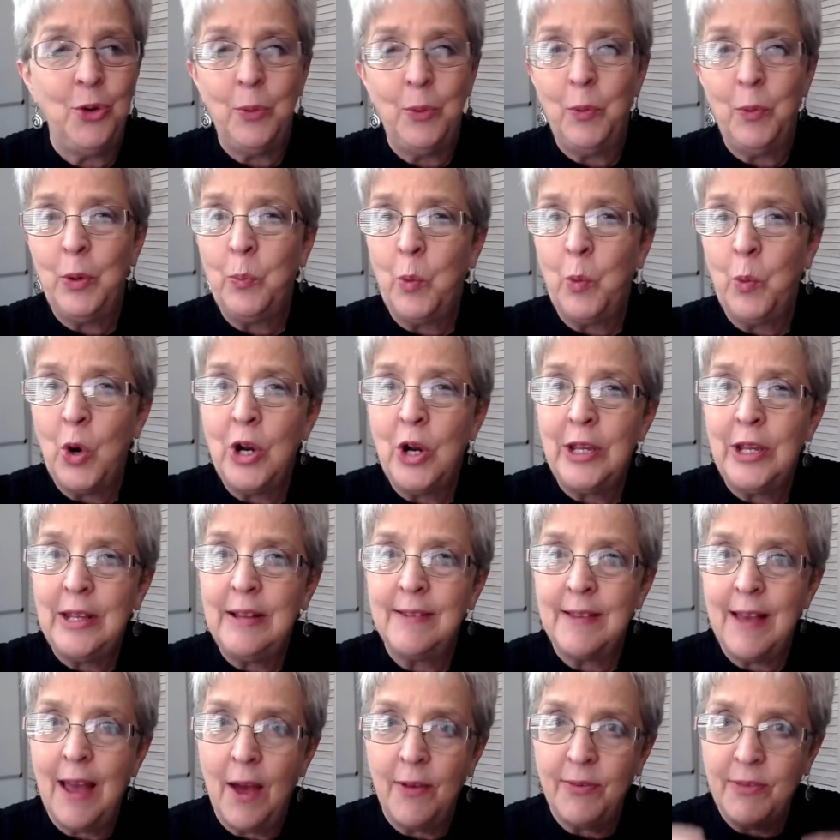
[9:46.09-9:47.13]
And when word
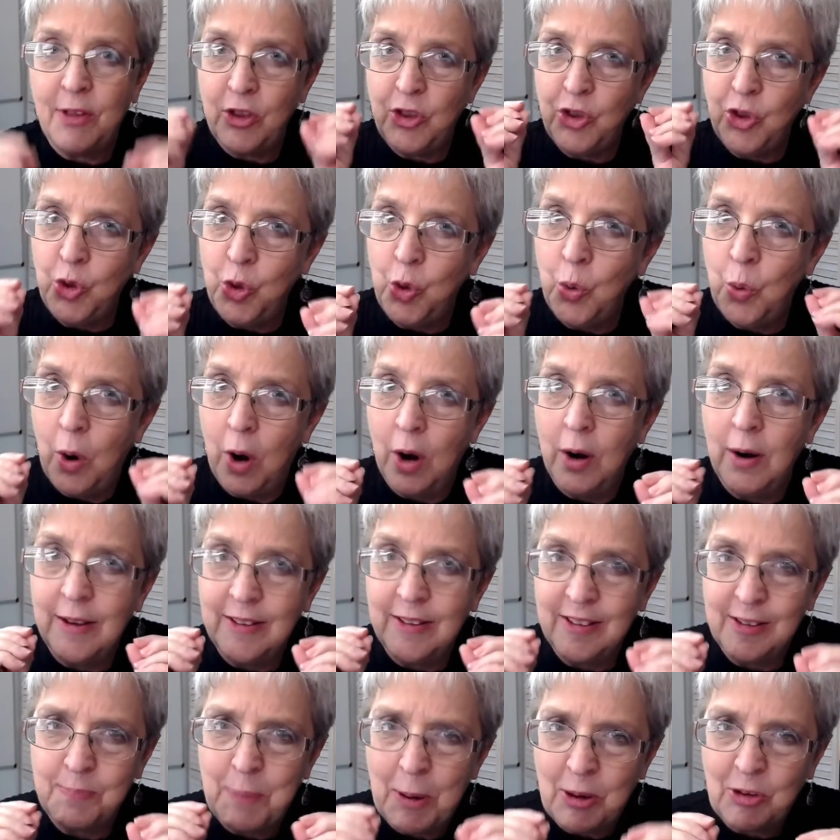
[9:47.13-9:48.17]
gets out that you are
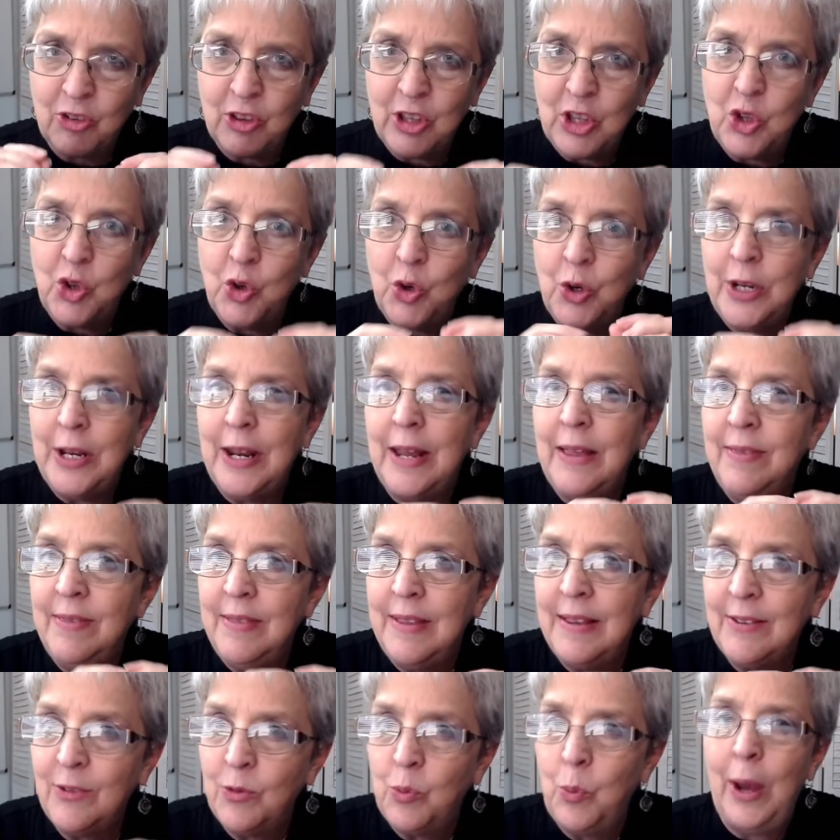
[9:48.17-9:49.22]
especially good in
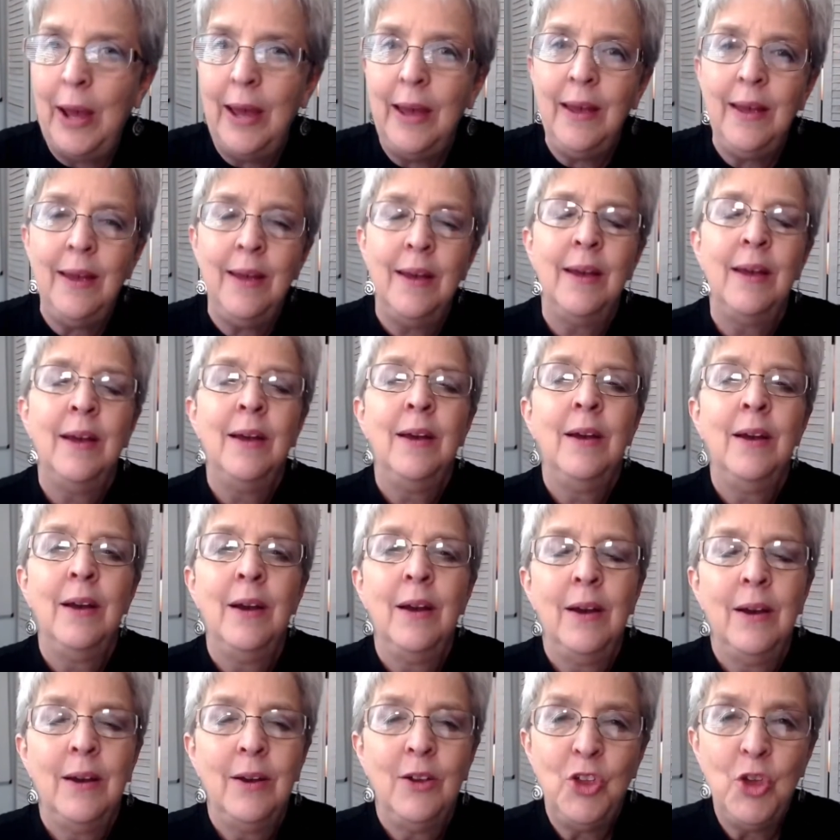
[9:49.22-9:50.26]
this way,
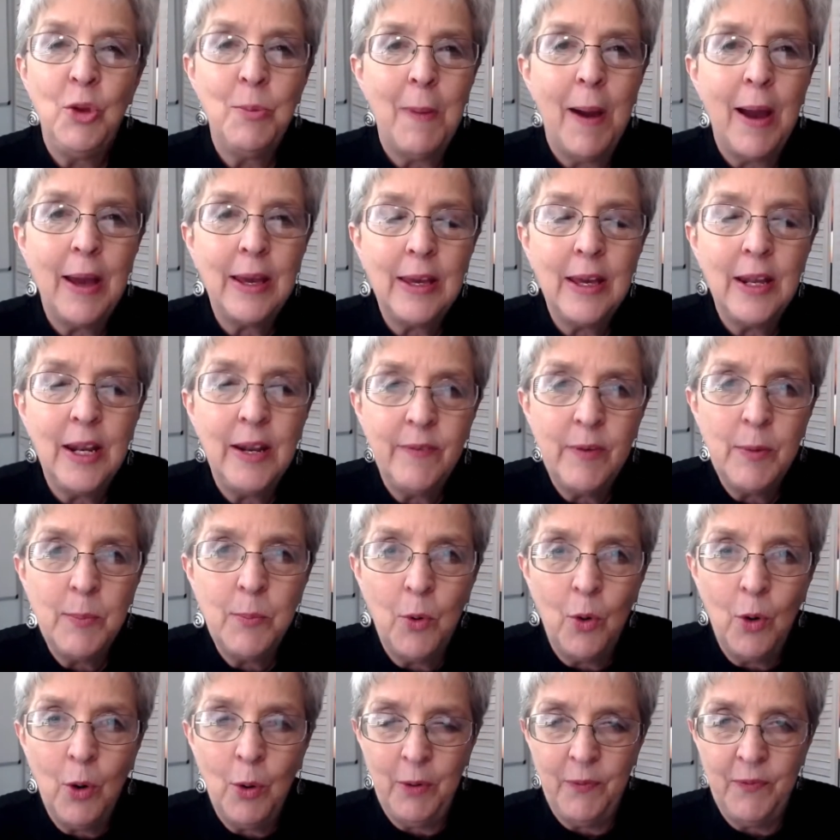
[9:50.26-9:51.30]
you might get even
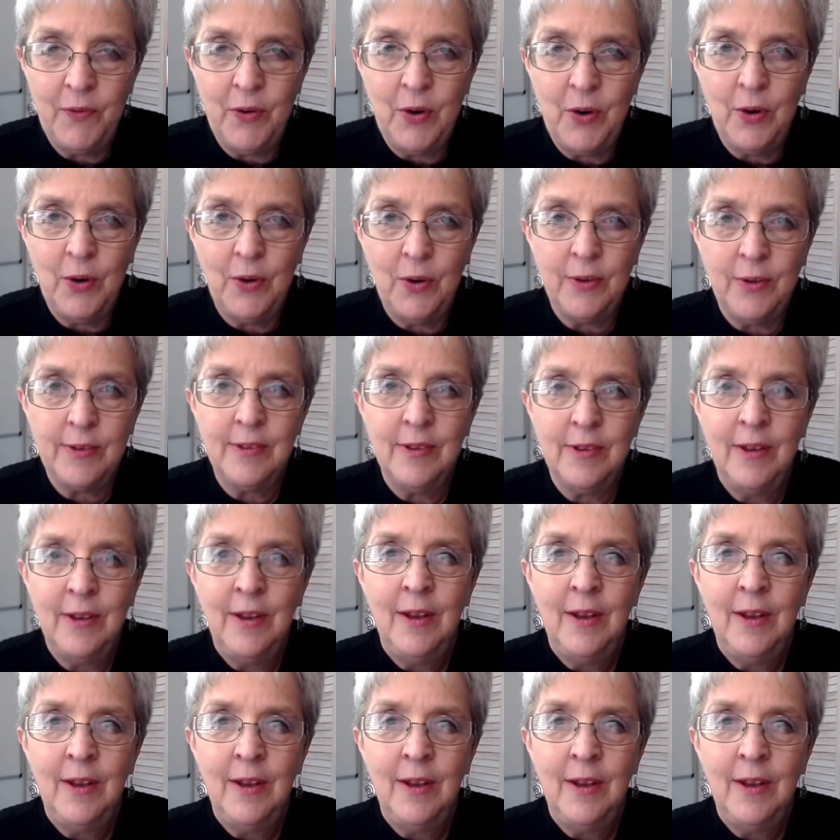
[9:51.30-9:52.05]
more referrals.